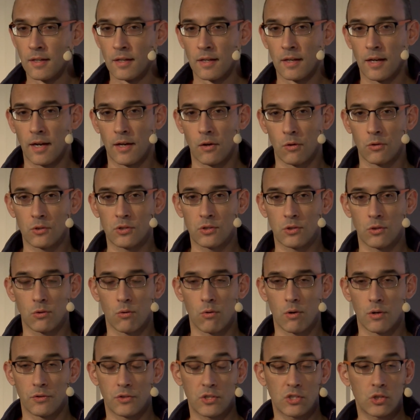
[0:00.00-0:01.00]
and
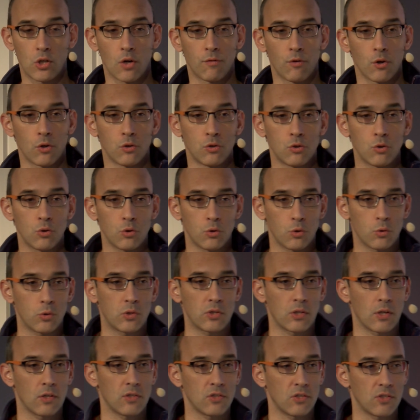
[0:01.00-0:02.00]
also discover new
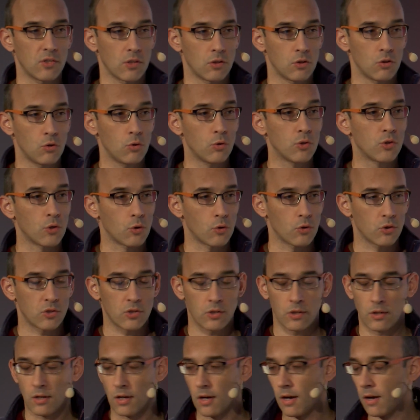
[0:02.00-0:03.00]
use cases and
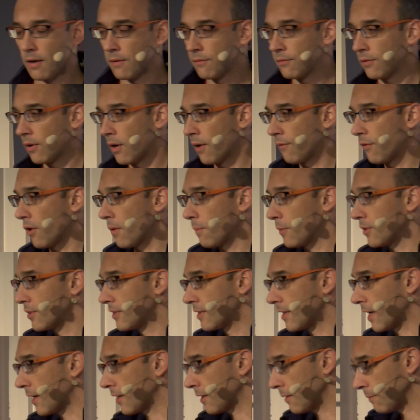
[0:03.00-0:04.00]
users of
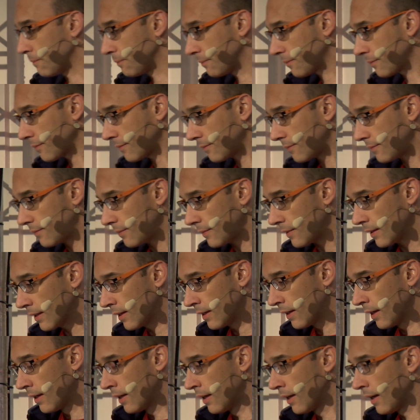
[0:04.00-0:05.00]
OpenStack.
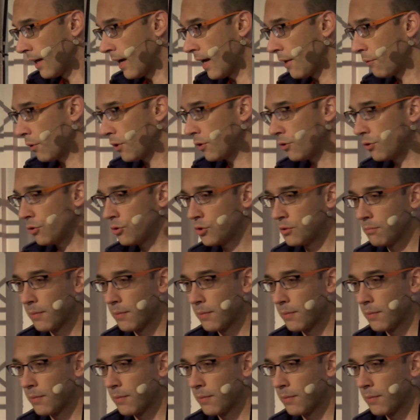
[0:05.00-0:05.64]
I want to use